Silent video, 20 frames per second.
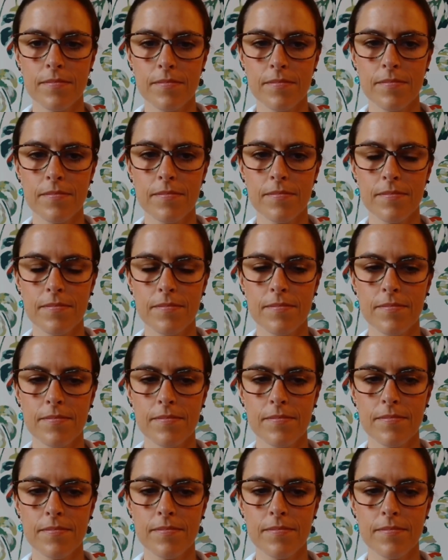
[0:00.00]

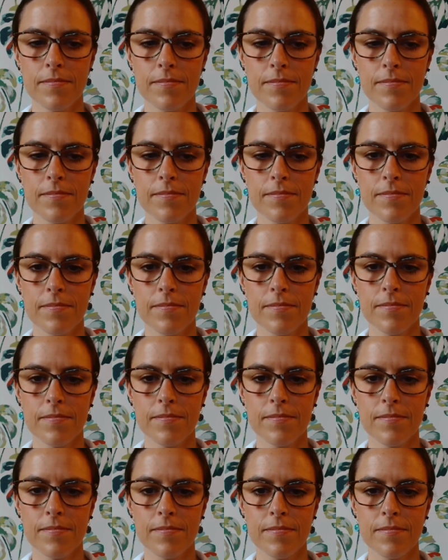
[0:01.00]

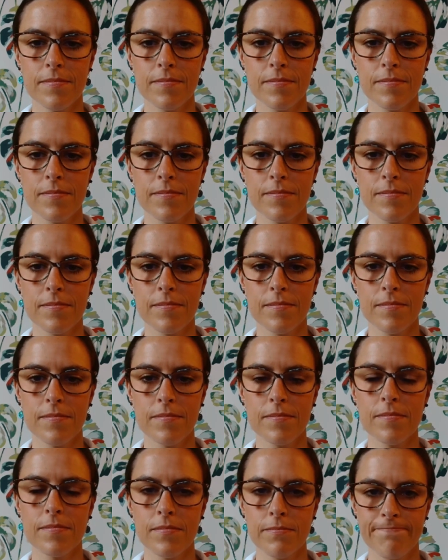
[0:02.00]

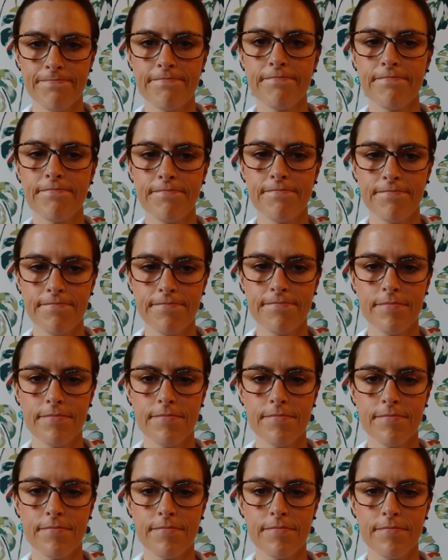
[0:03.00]

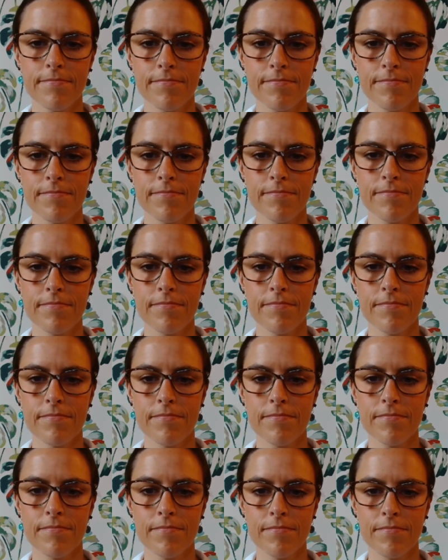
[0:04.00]

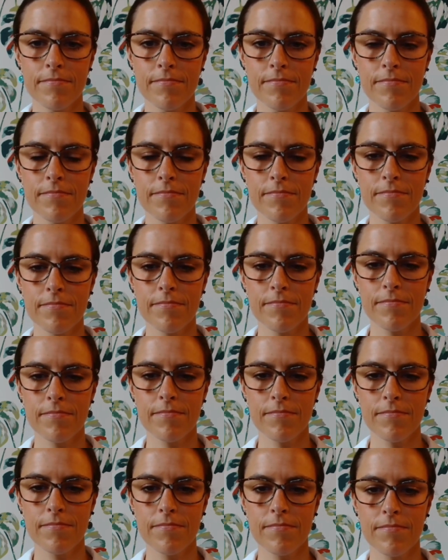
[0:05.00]
(silent)